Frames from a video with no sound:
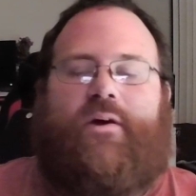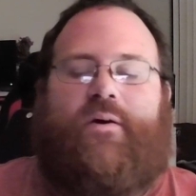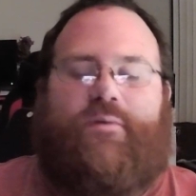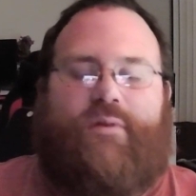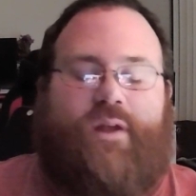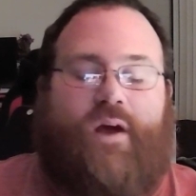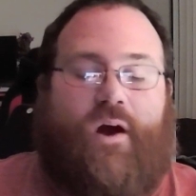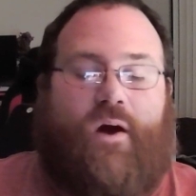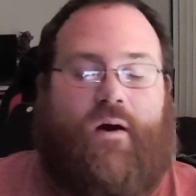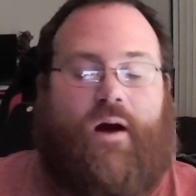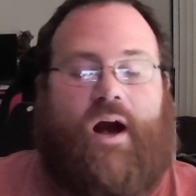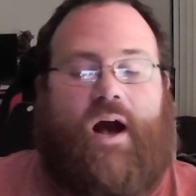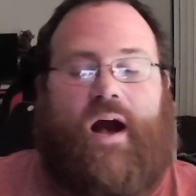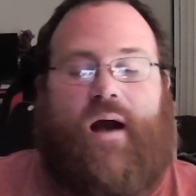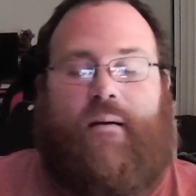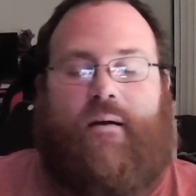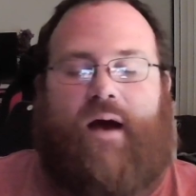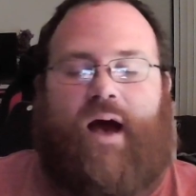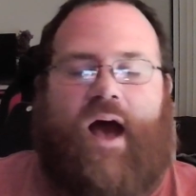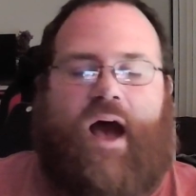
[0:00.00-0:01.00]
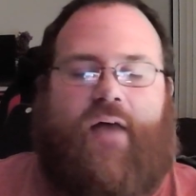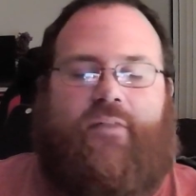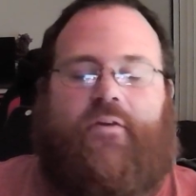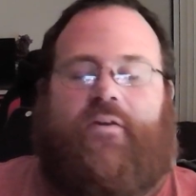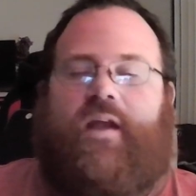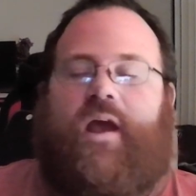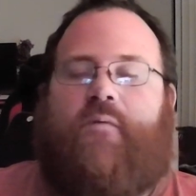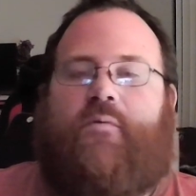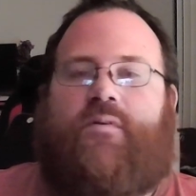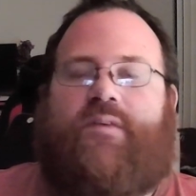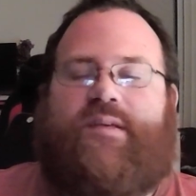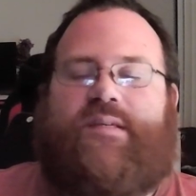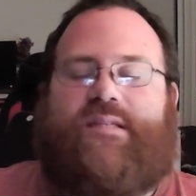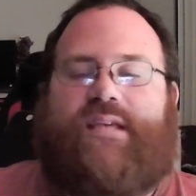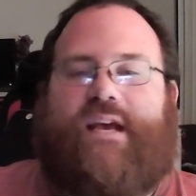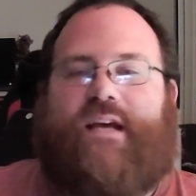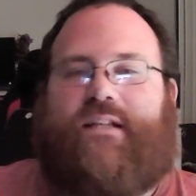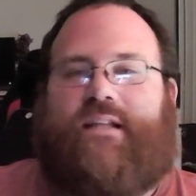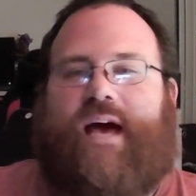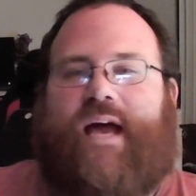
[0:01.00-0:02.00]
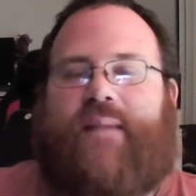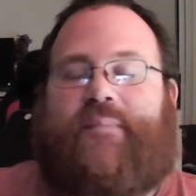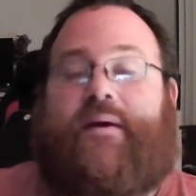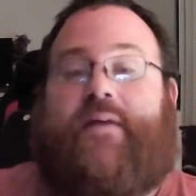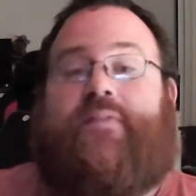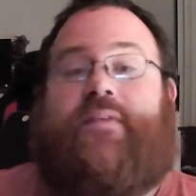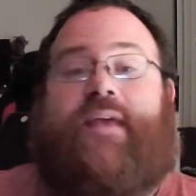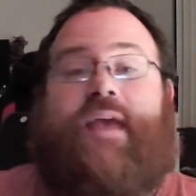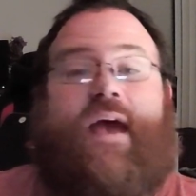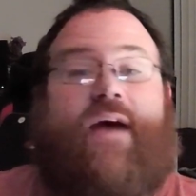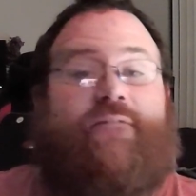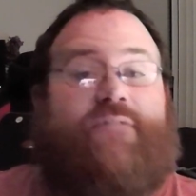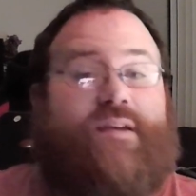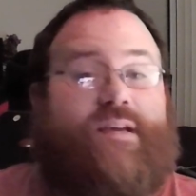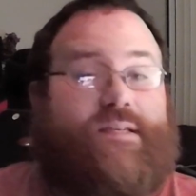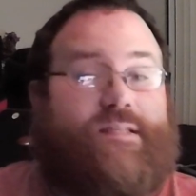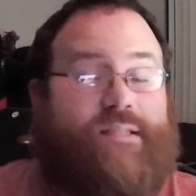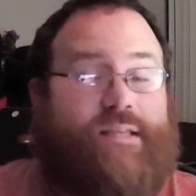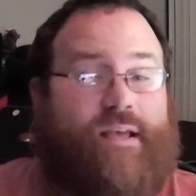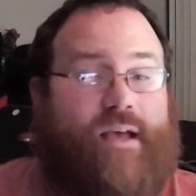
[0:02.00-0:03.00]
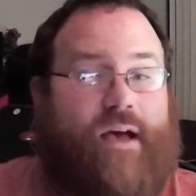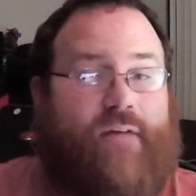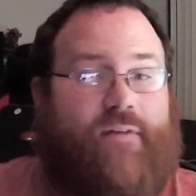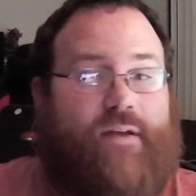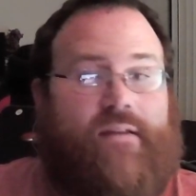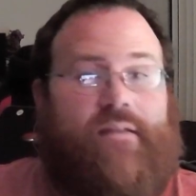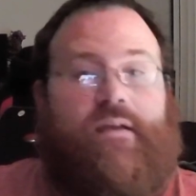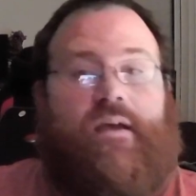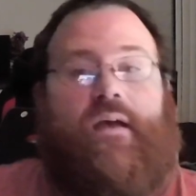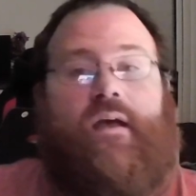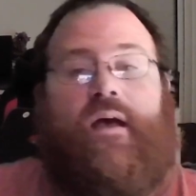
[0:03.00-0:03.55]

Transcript: don't know. They're not really saying a lot about the efficacy of it.